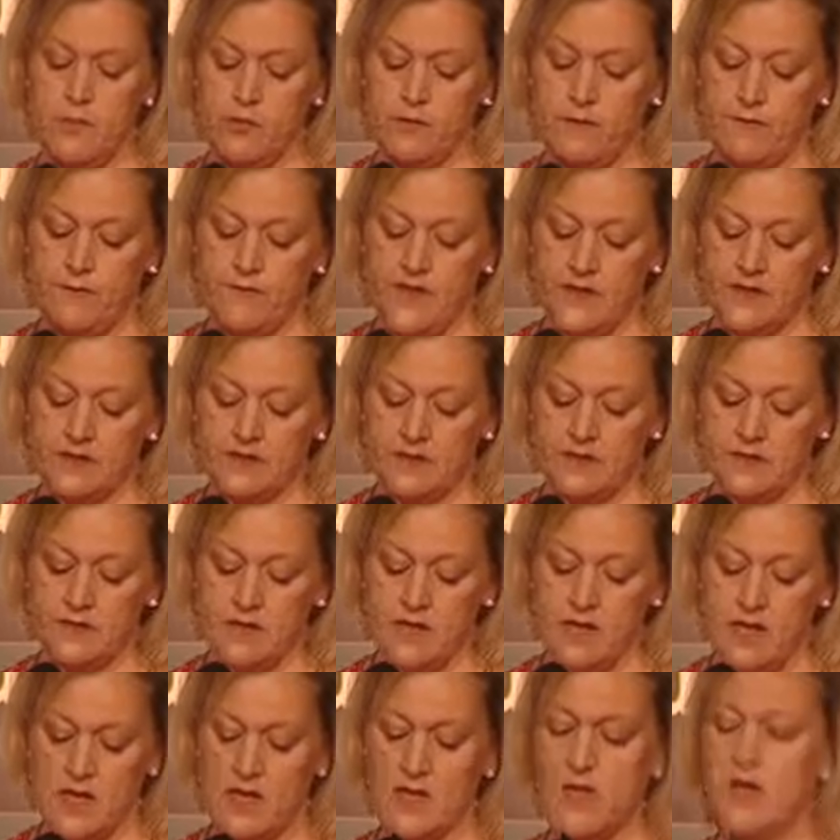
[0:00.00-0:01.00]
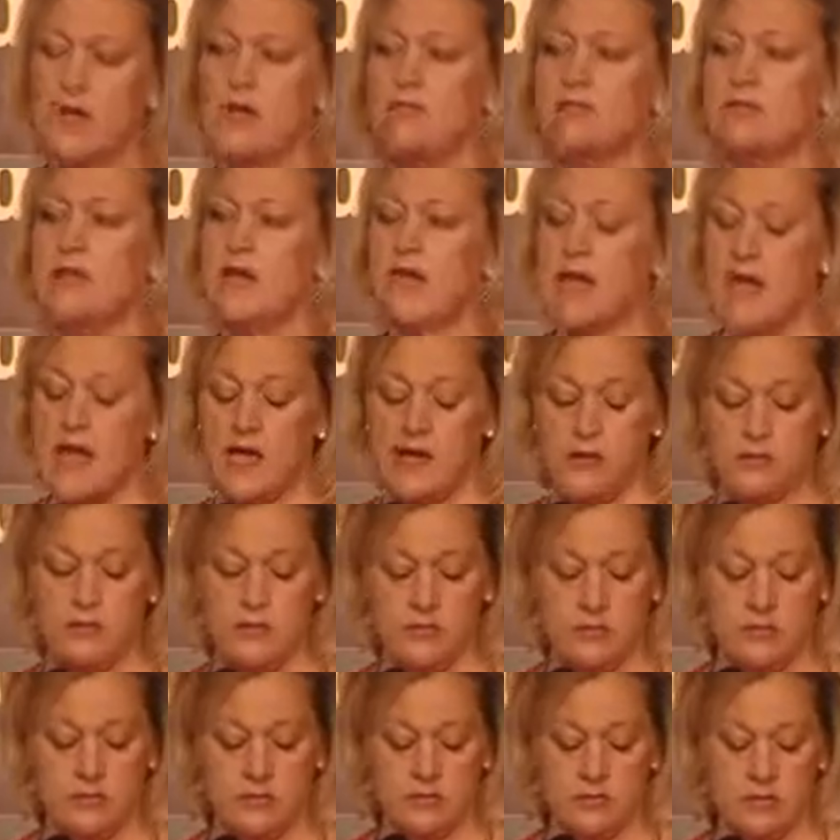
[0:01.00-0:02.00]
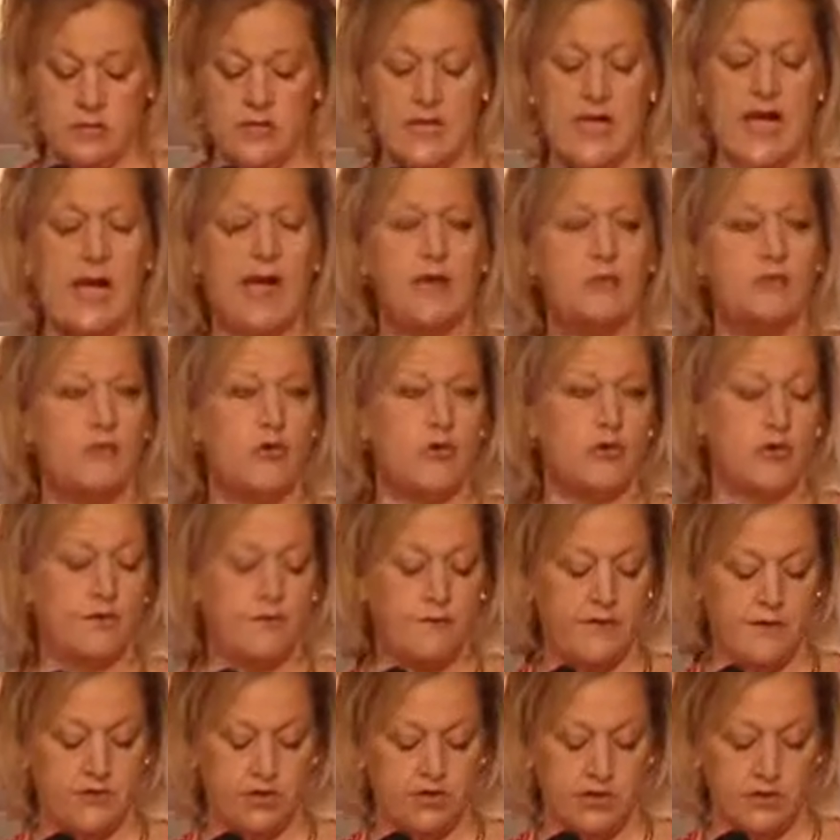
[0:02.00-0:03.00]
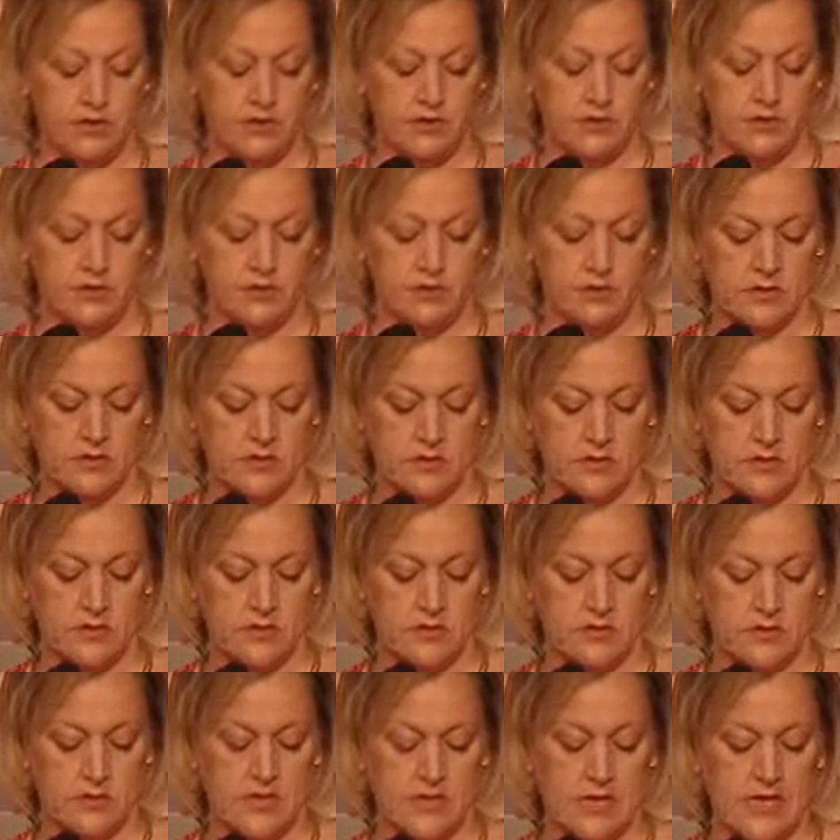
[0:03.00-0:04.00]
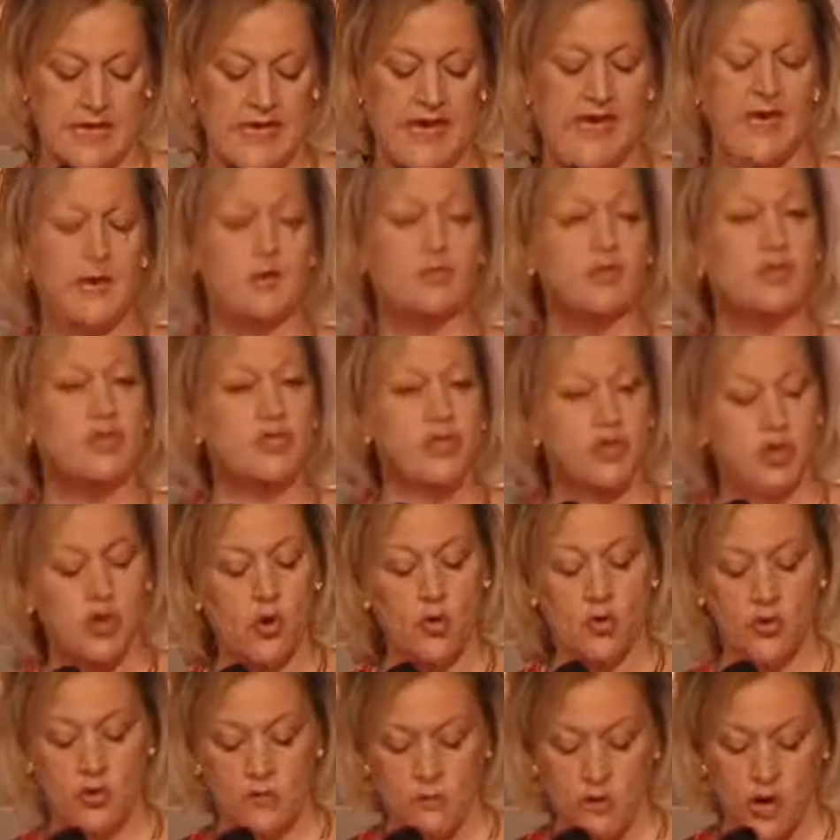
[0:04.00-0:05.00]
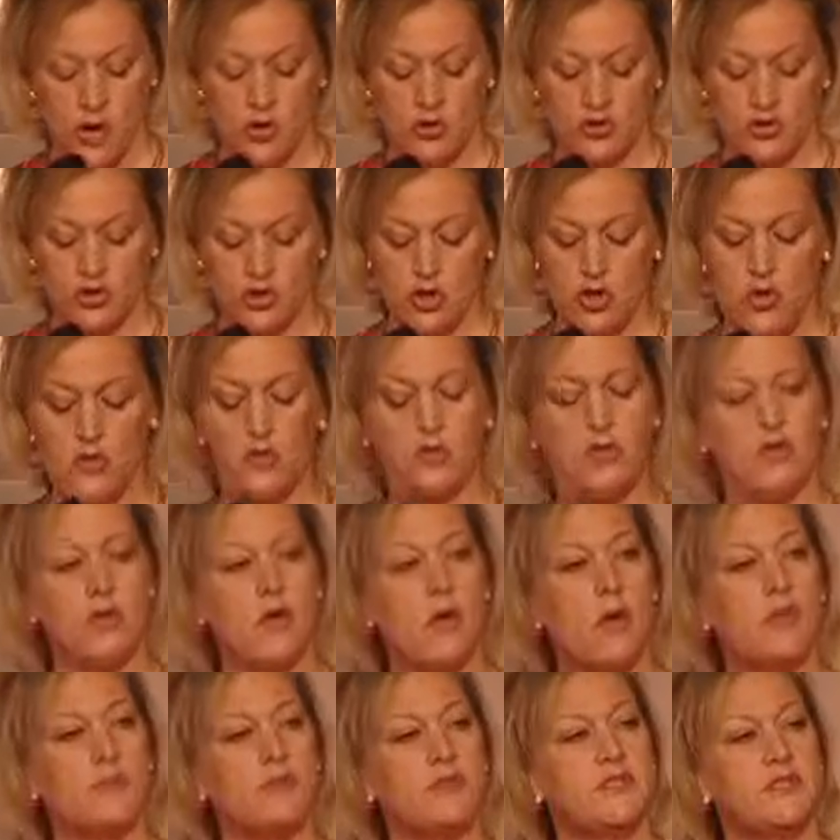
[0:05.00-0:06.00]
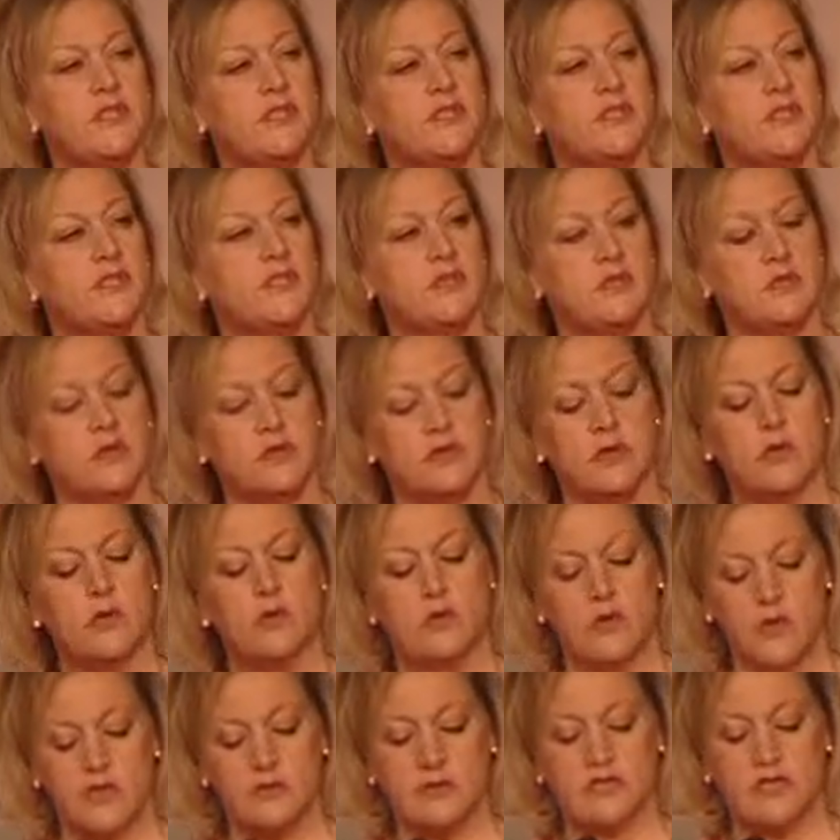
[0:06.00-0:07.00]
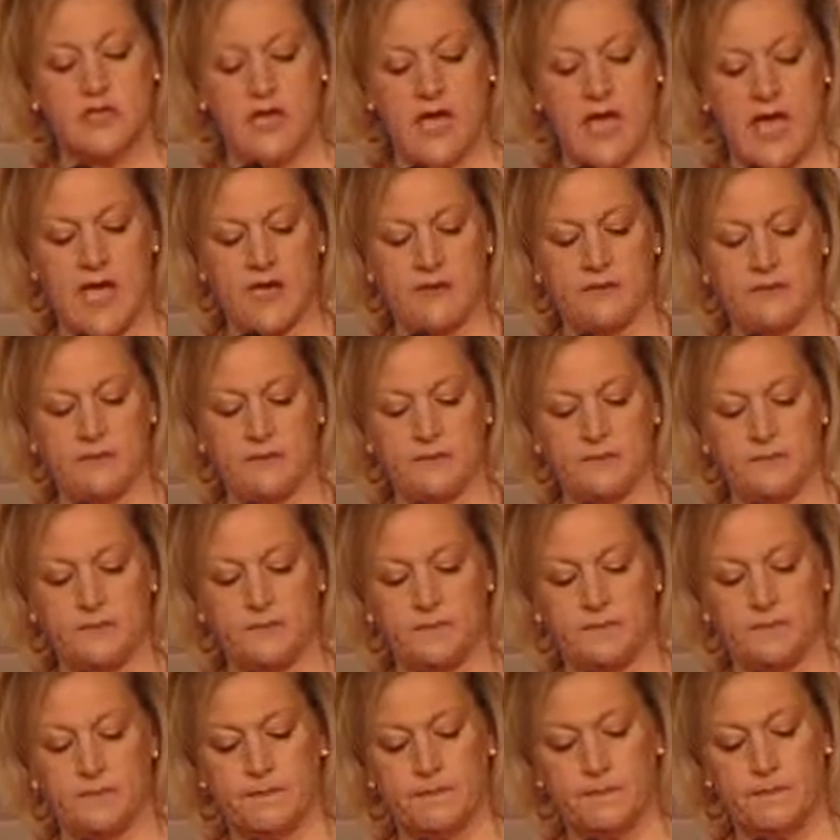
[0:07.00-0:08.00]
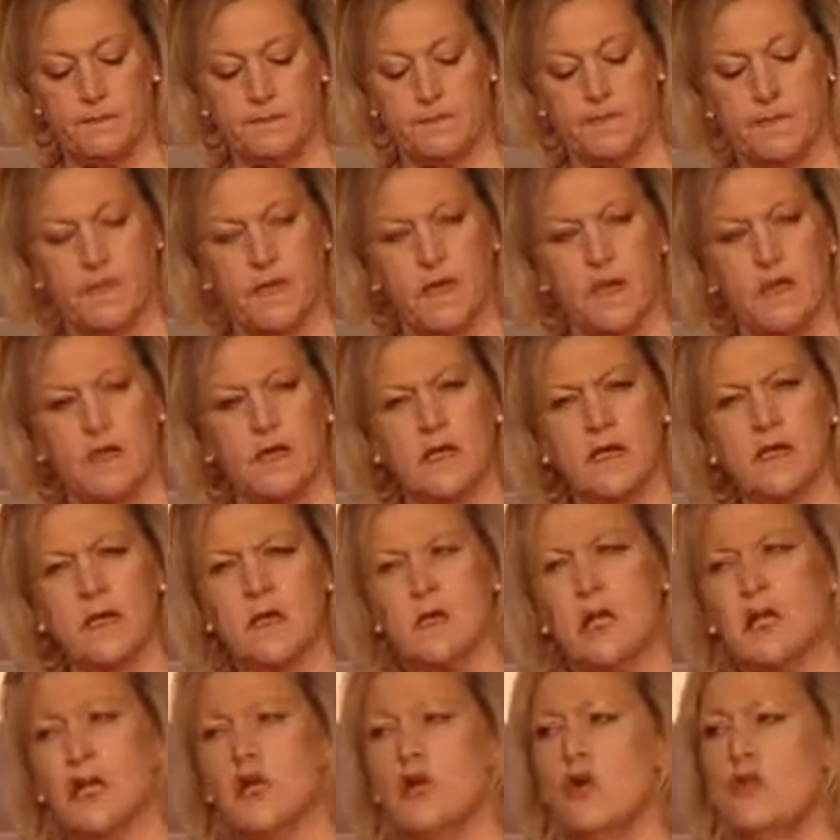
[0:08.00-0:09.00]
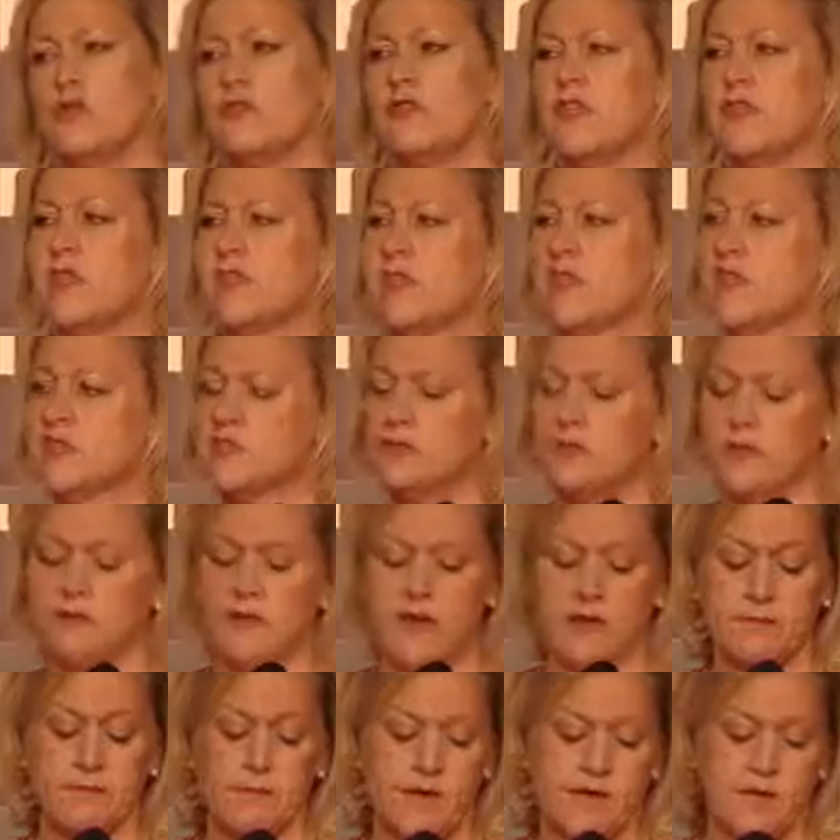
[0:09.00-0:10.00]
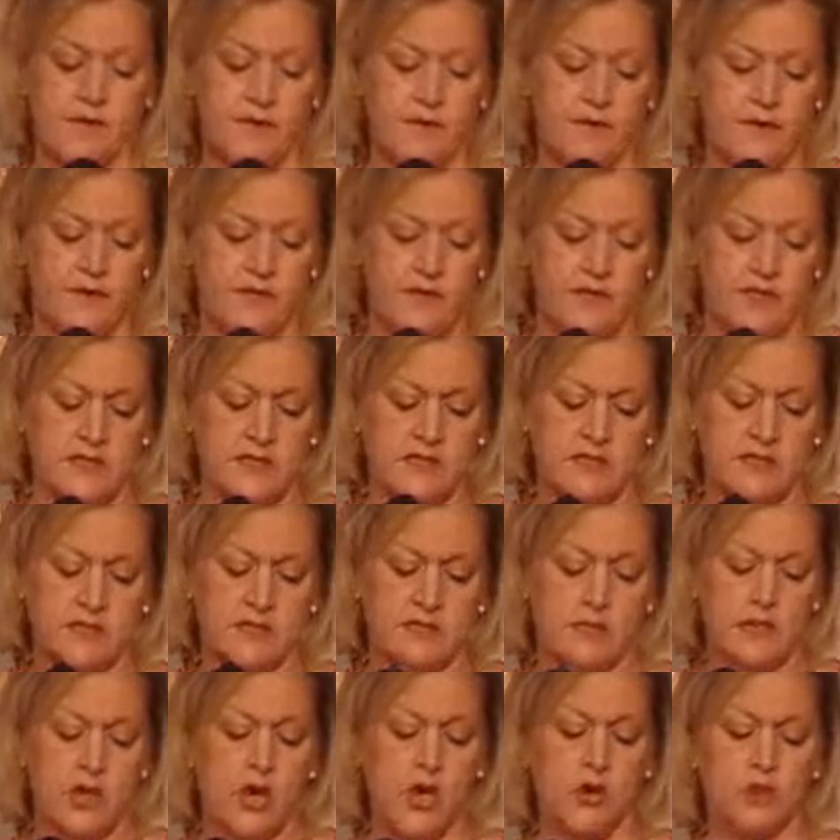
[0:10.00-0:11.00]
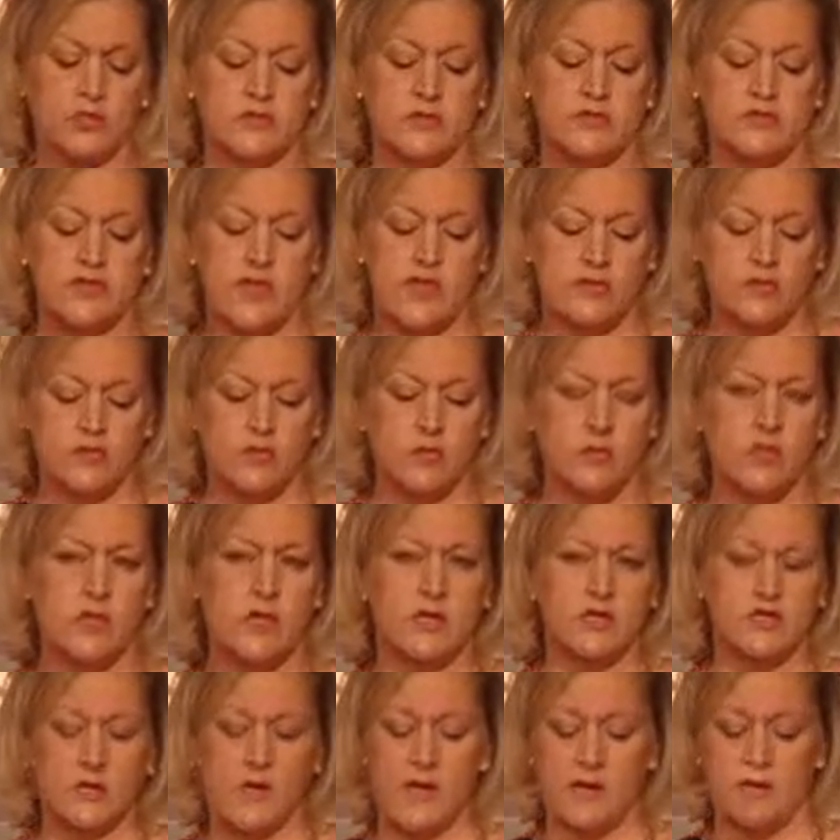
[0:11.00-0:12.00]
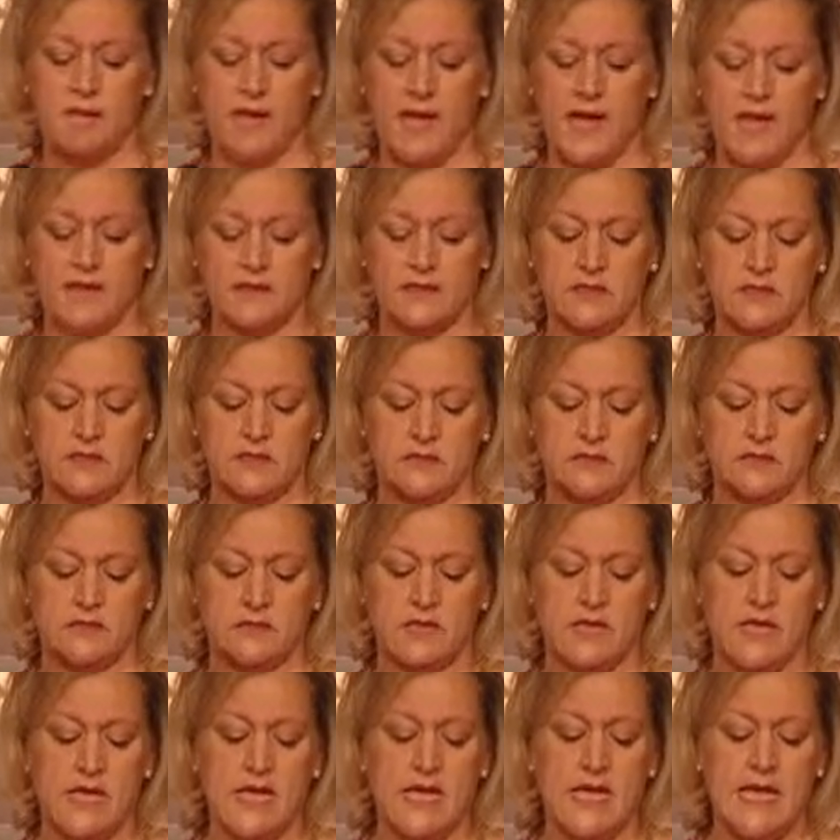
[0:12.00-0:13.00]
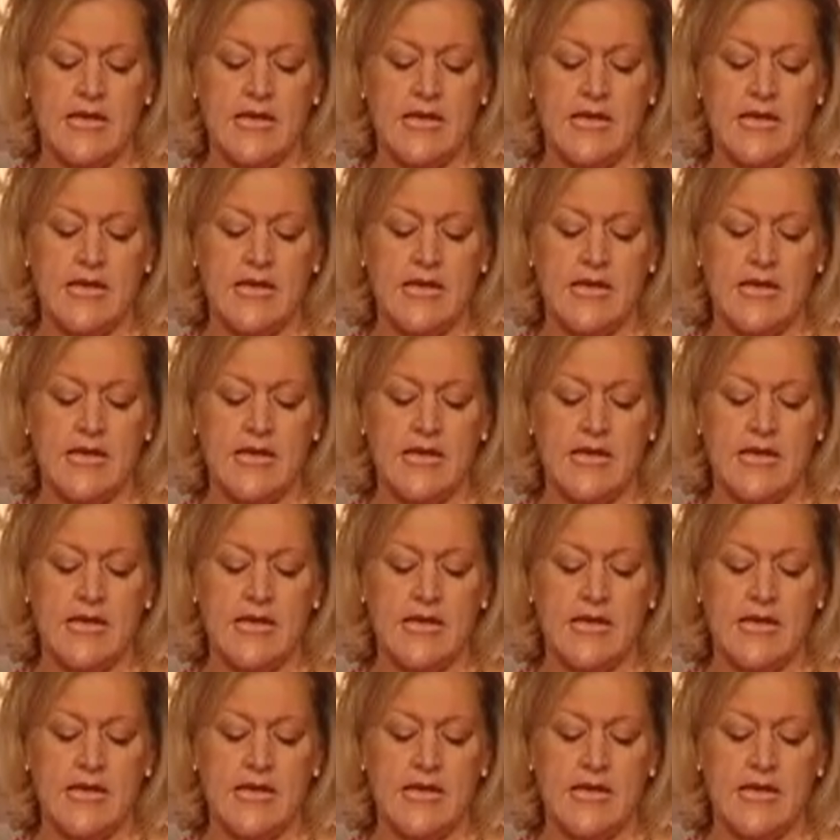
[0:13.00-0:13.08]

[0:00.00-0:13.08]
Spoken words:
more faster, reliable and more efficient. And we stole a march over the competition once again. And over the years, we've had many firsts. We hold several worldwide patents.